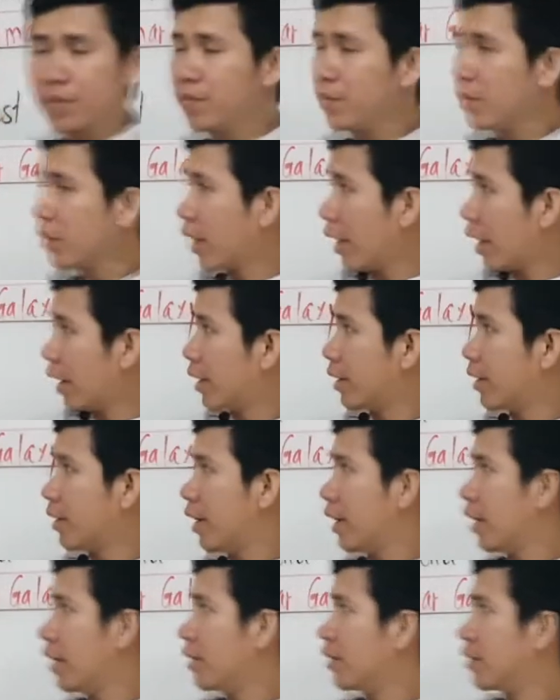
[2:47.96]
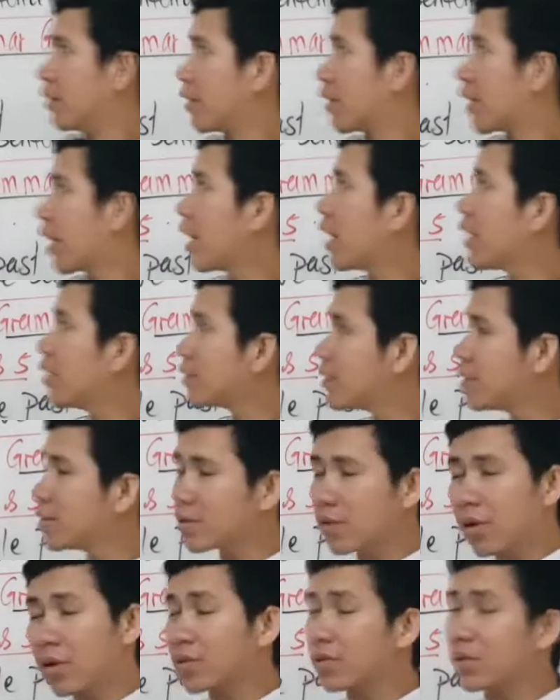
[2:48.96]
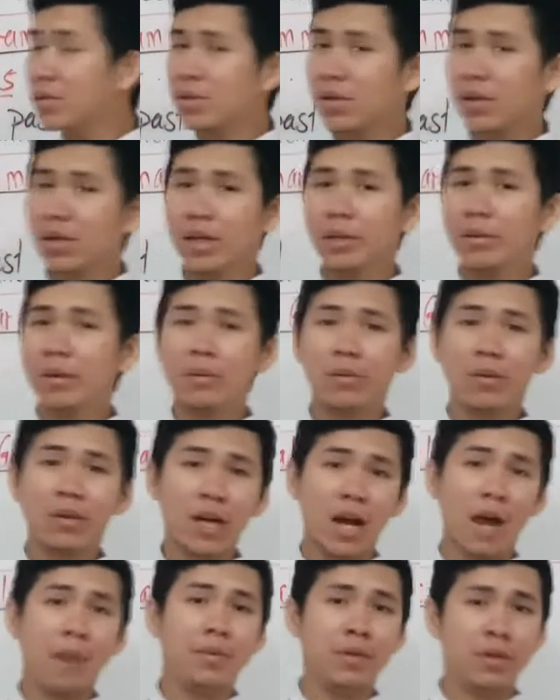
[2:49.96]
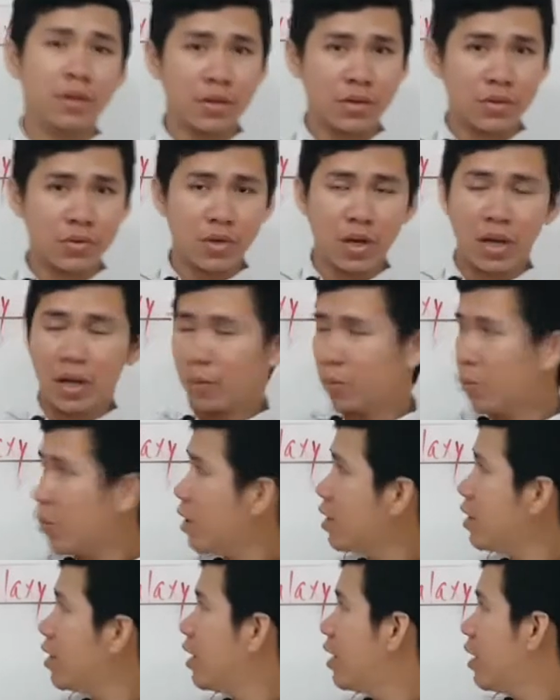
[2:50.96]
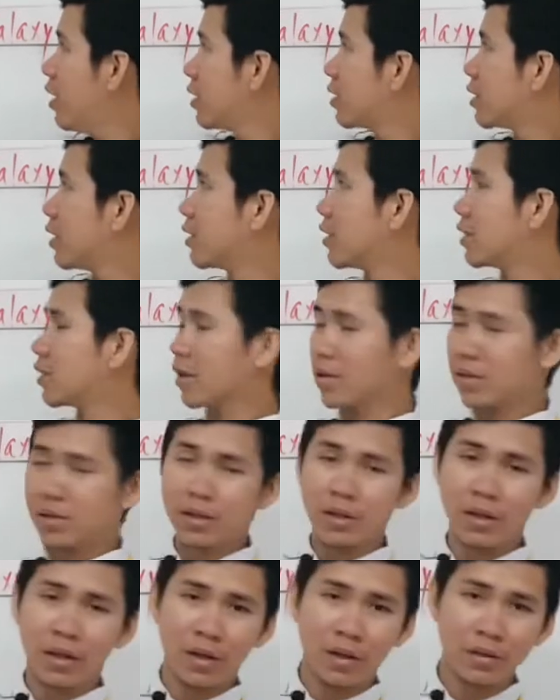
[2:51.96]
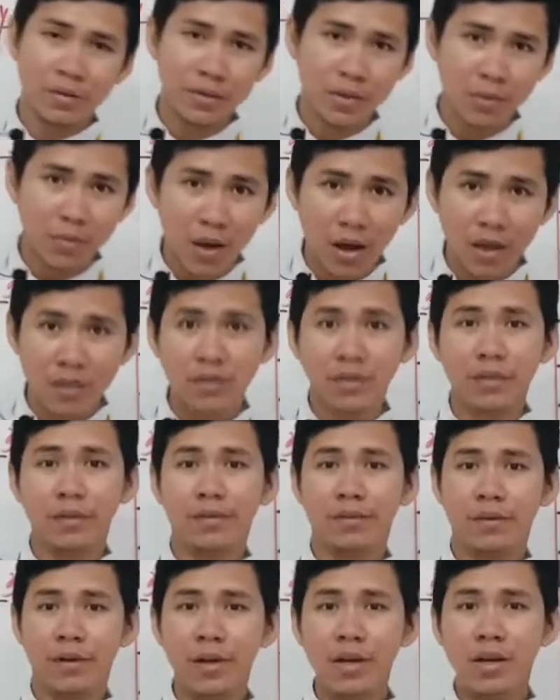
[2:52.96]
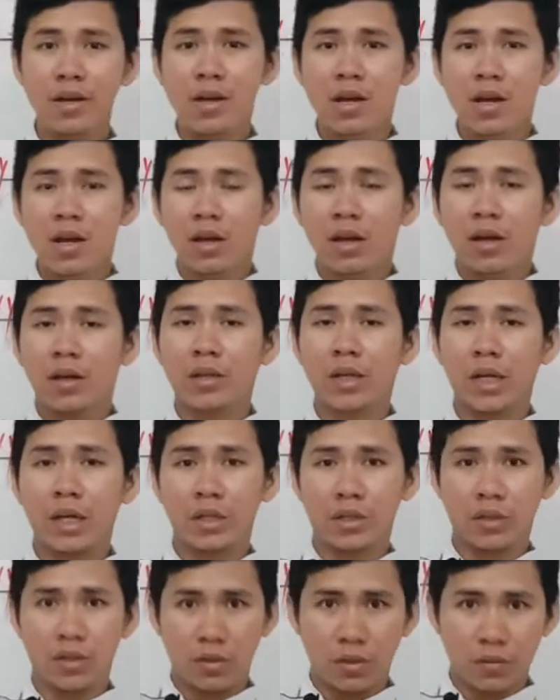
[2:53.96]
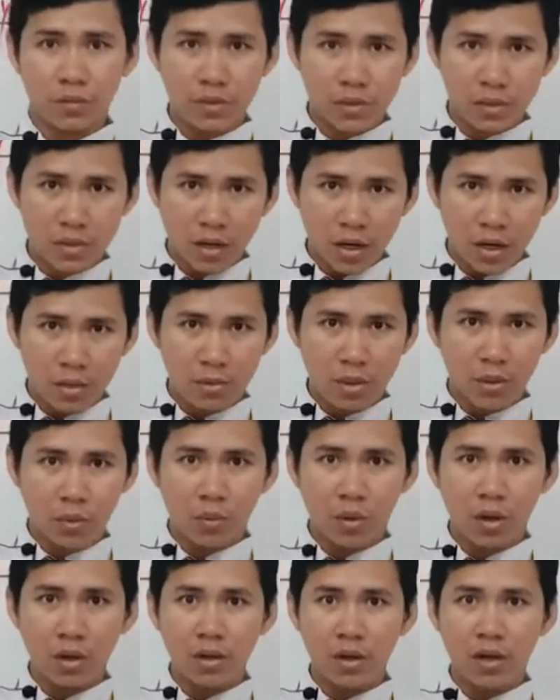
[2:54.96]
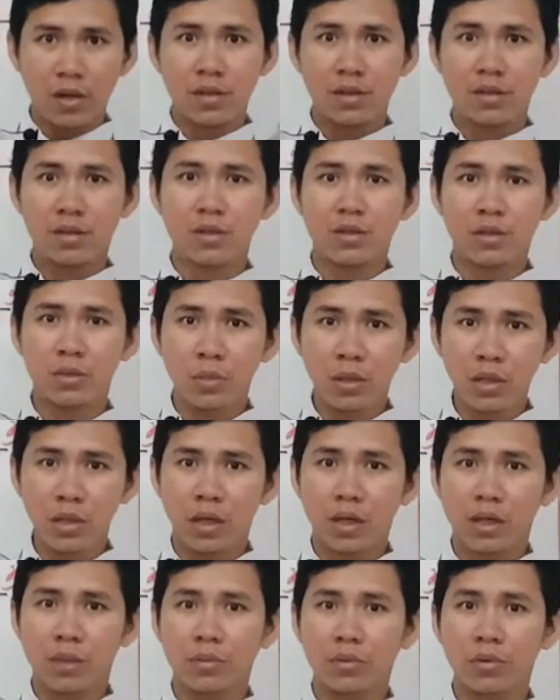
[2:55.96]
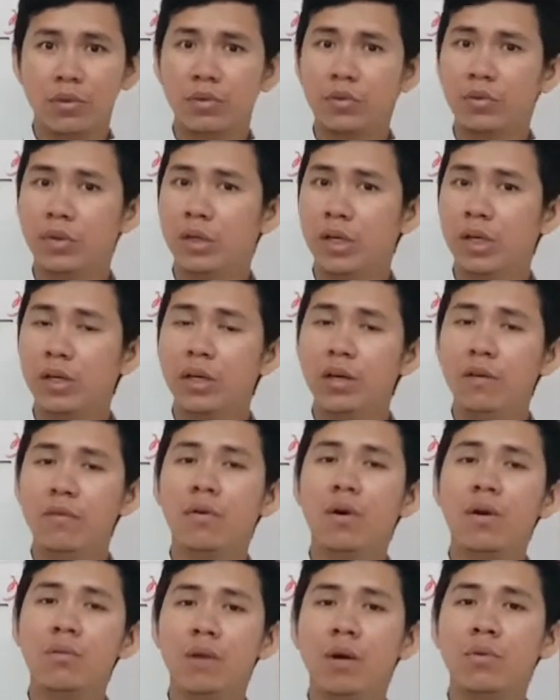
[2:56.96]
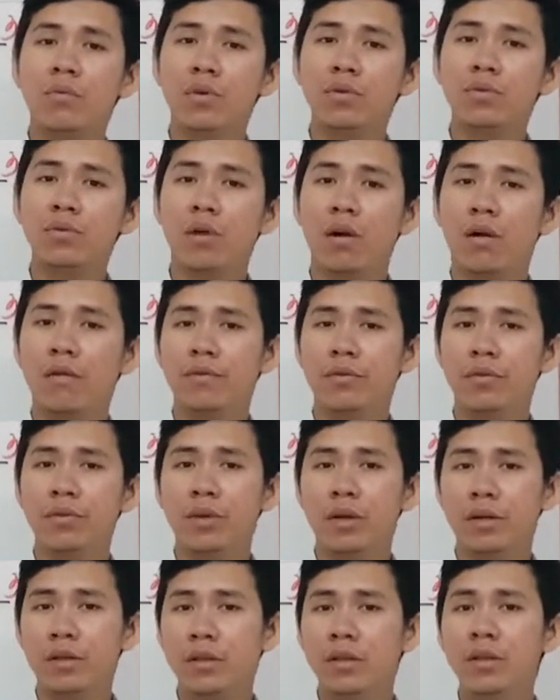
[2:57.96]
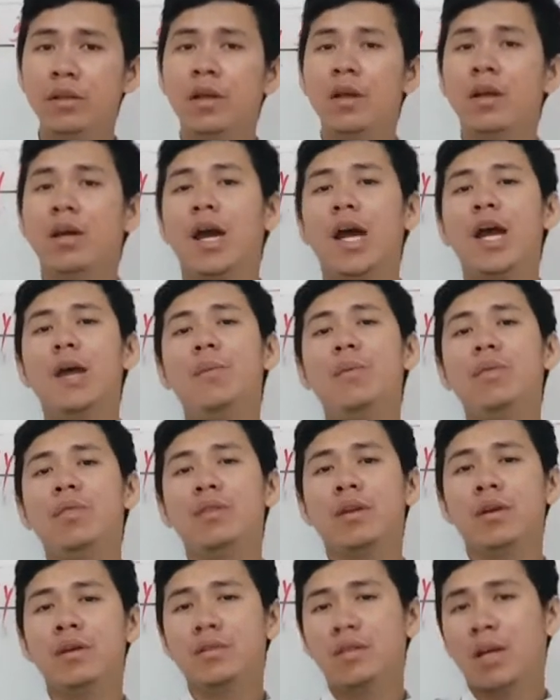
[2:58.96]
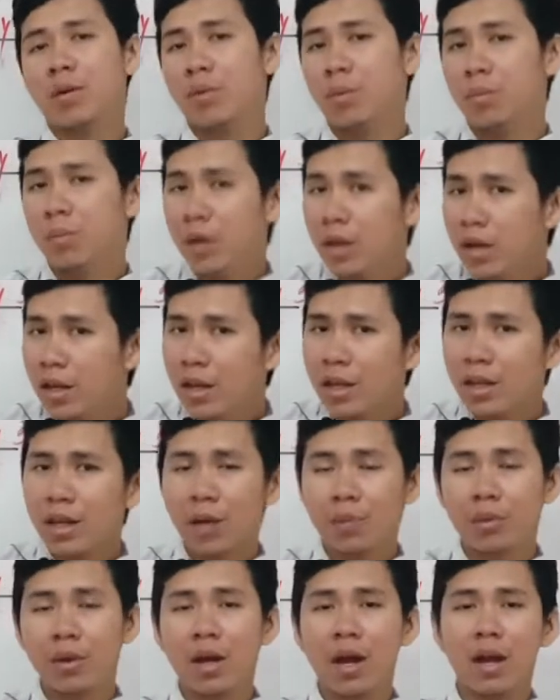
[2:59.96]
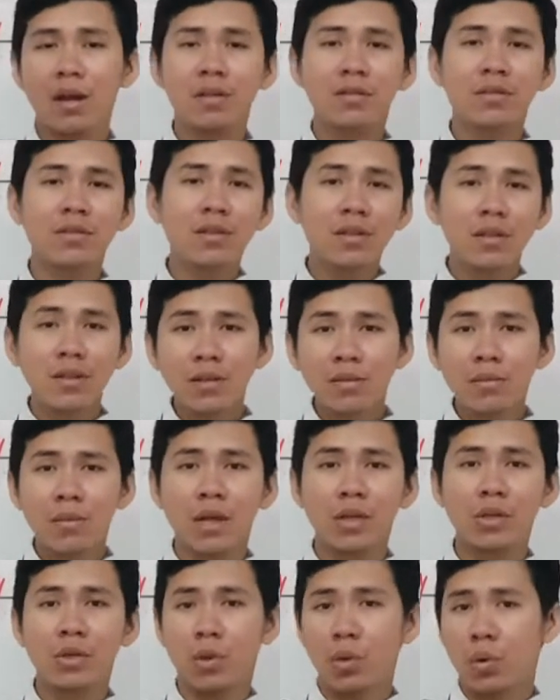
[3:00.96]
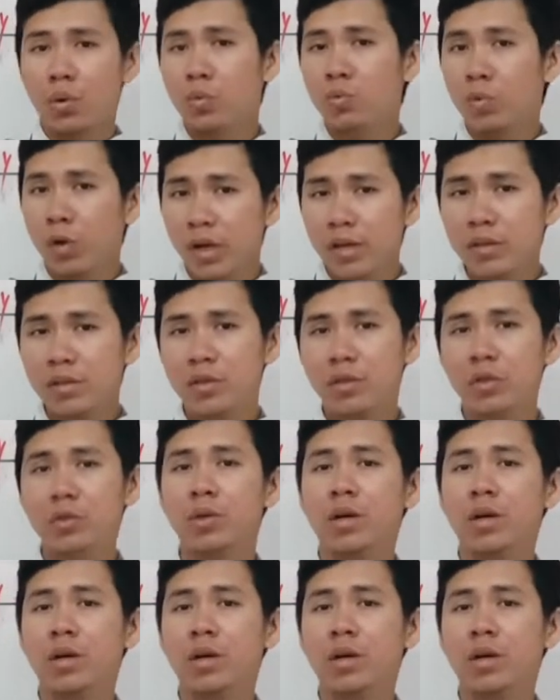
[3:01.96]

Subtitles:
and in Hangout 6, also talking about vocabularies, and one sentence after is passive, right? Okay, so now what's the time, everyone? Listen to me. I'm going to read it one by one to all of you, and then everything, every meaning, every understanding by your own words, you're